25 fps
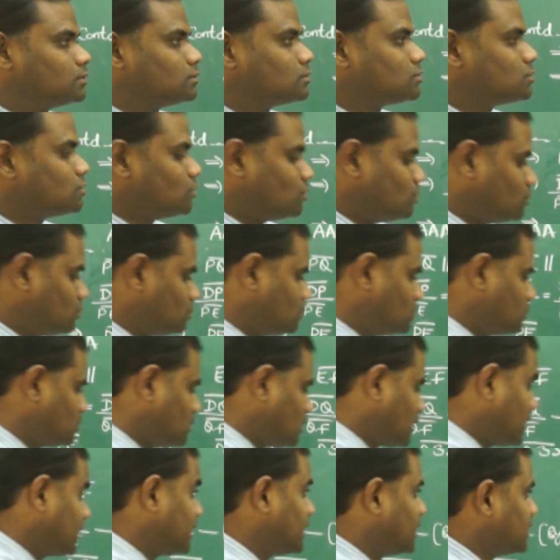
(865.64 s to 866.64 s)
So
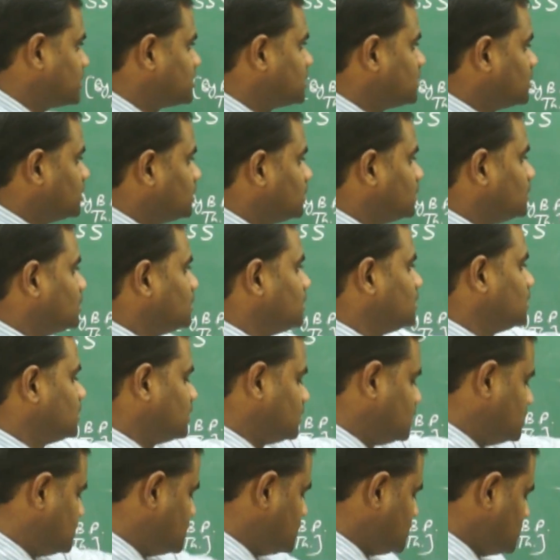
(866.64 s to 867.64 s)
I get here
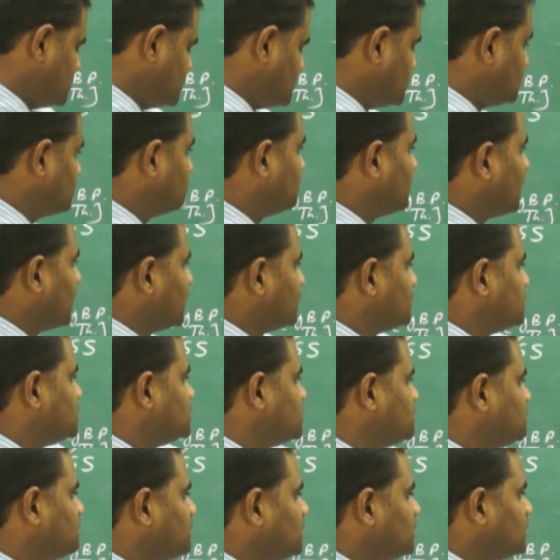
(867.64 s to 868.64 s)
dE by
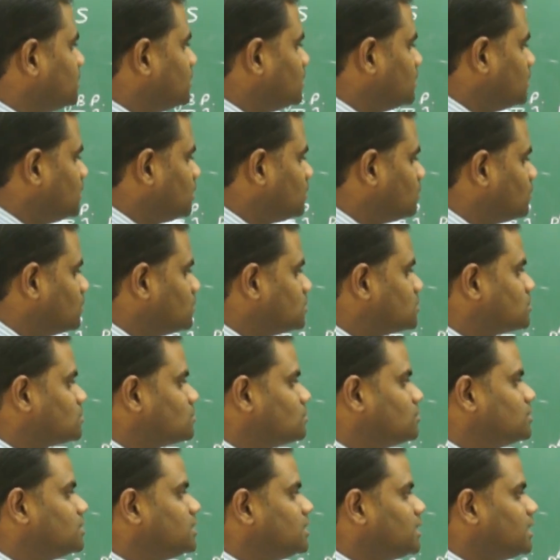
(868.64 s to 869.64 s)
dP equals
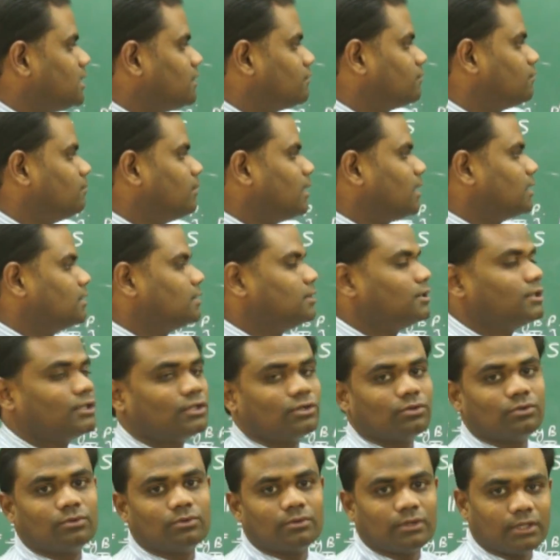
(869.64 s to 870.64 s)
to dF by
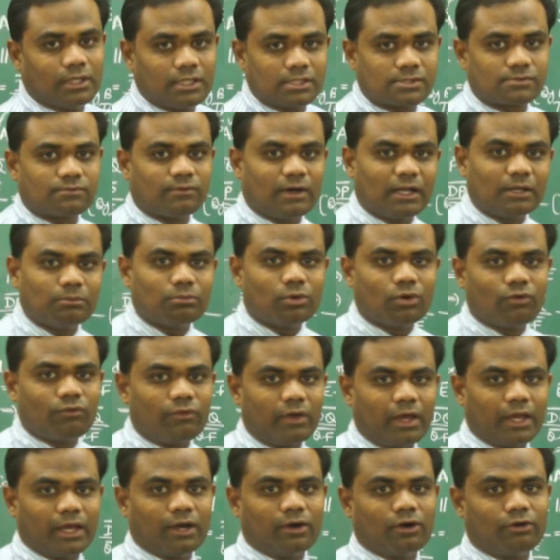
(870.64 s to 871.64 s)
dQ, is one more
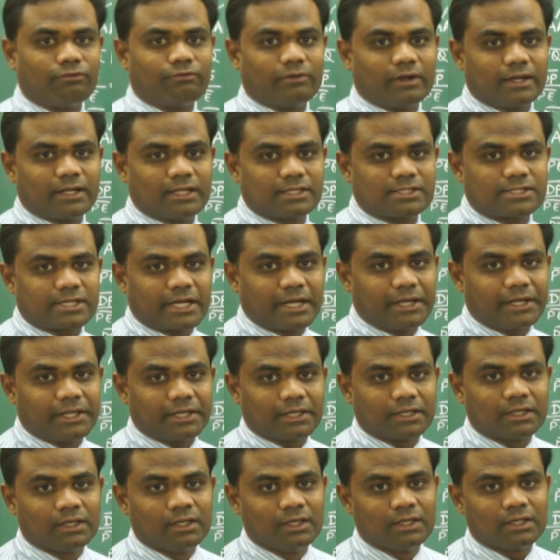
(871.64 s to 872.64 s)
way of
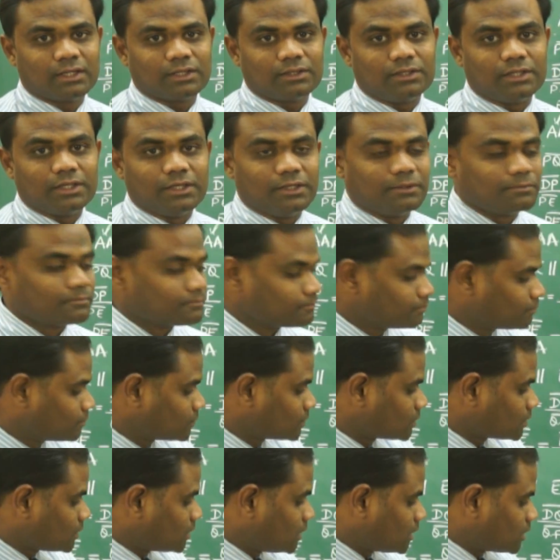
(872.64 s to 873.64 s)
understanding the
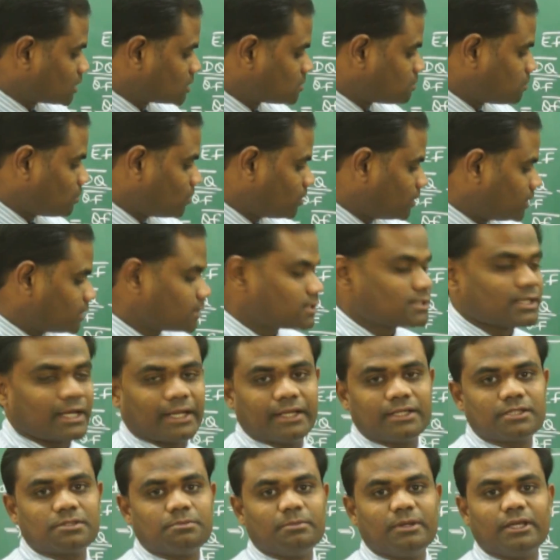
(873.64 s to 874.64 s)
corresponding
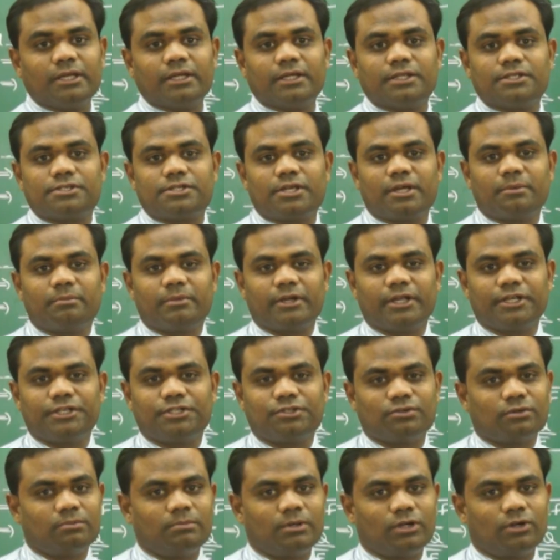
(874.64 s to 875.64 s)
sides being in same
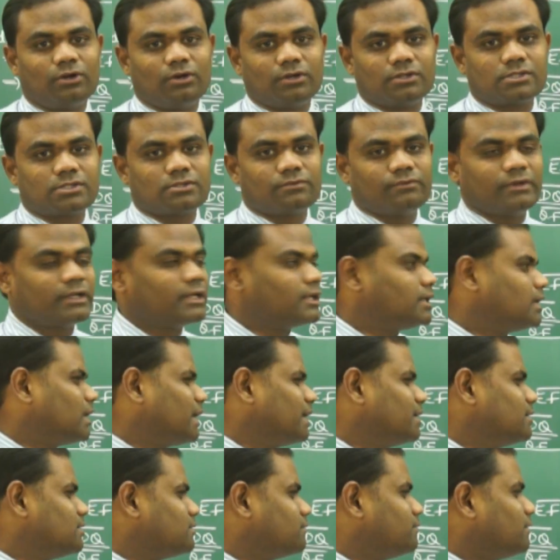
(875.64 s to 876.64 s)
ratio, because when a
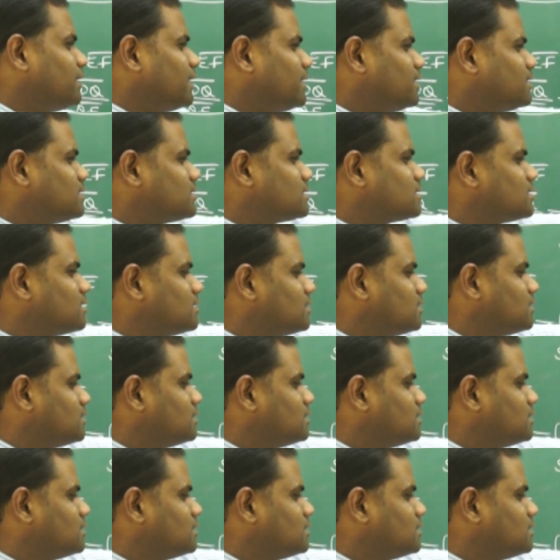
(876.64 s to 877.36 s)
line divides